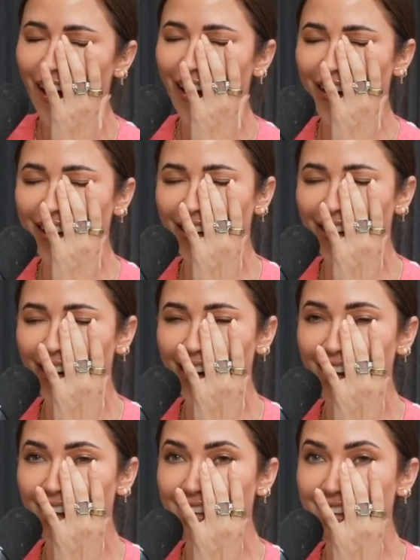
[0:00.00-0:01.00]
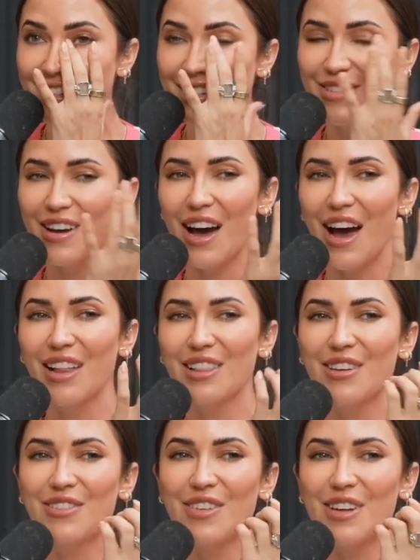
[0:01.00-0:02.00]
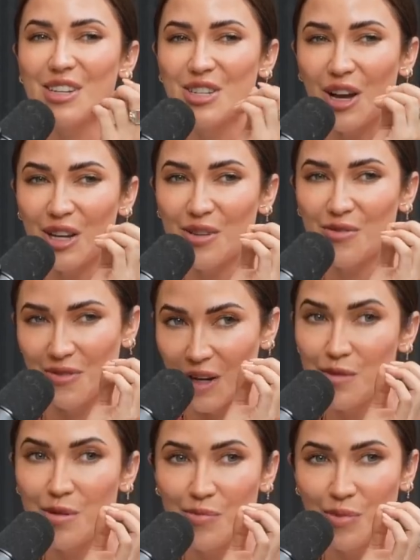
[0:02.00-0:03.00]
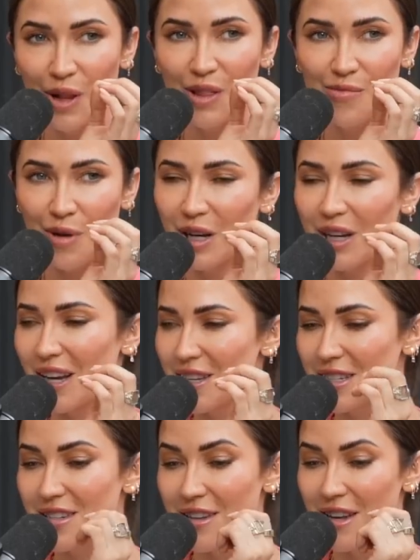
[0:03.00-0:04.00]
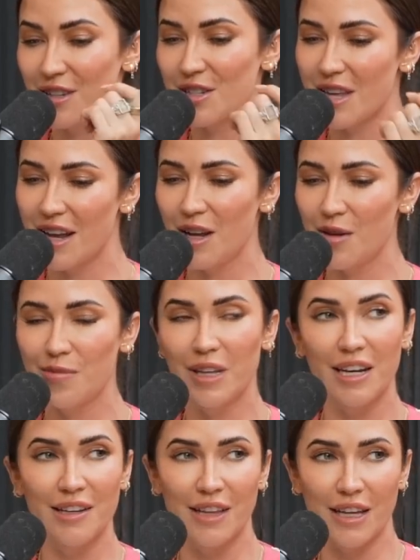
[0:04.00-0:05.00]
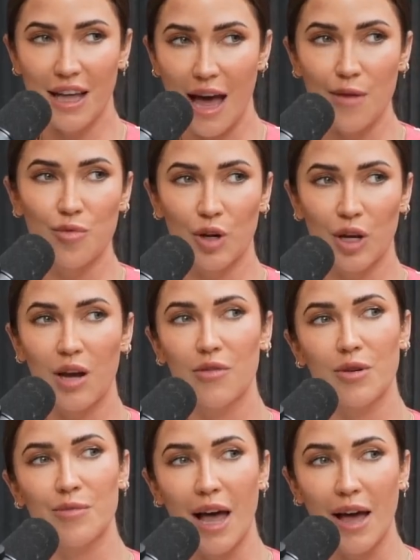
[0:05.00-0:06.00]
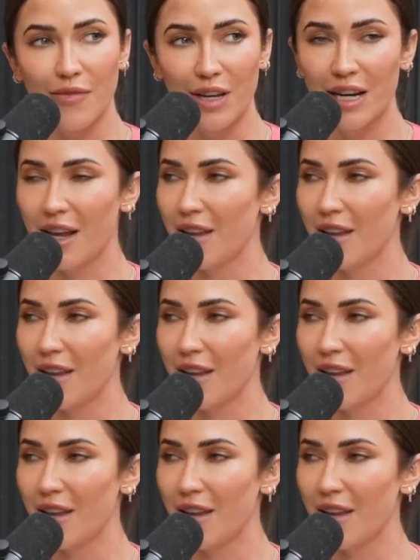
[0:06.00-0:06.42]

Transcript: Oh God, this is what I love talking to funny people on the podcast because I just end up getting like an ab workout from laughing,